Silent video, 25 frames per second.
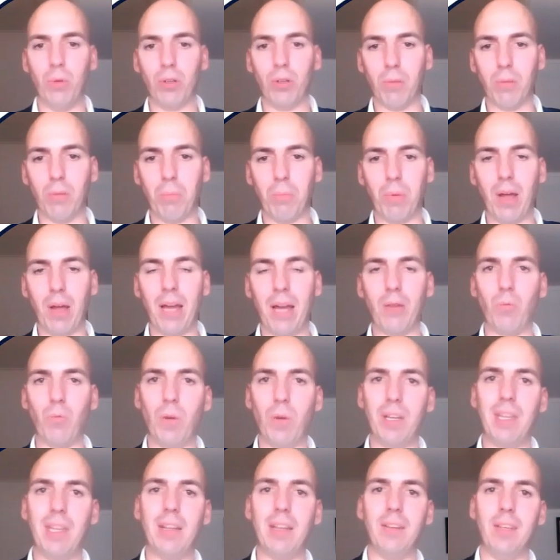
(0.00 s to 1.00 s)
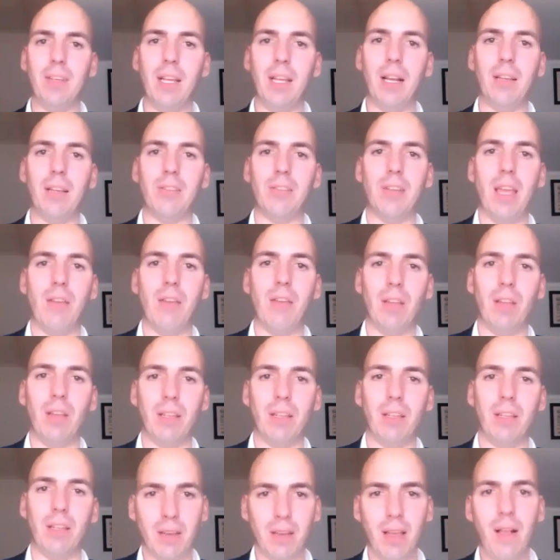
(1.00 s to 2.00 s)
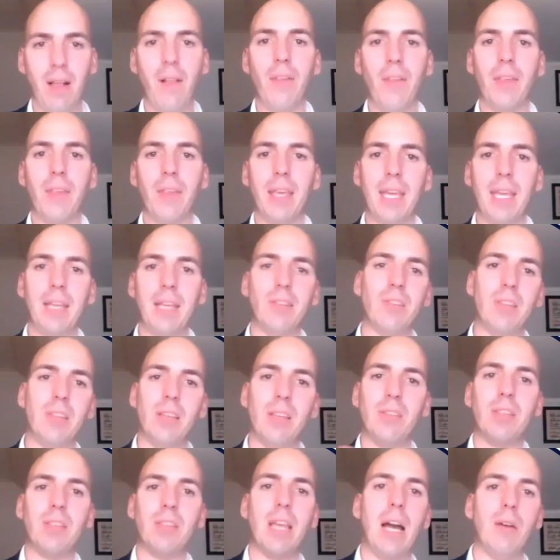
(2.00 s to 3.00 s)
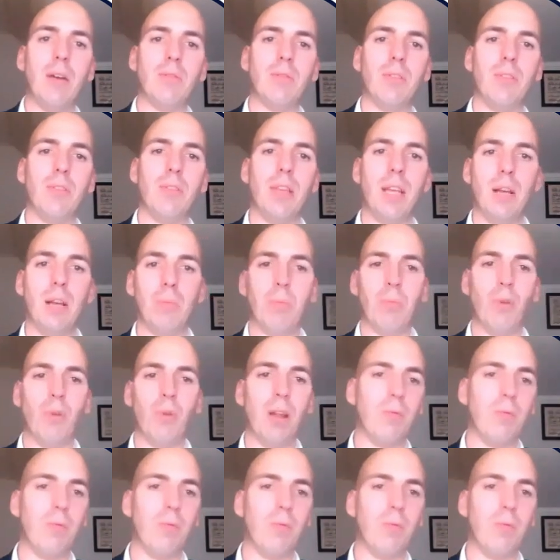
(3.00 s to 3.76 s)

multiplied with that yearly savings, is discounted here.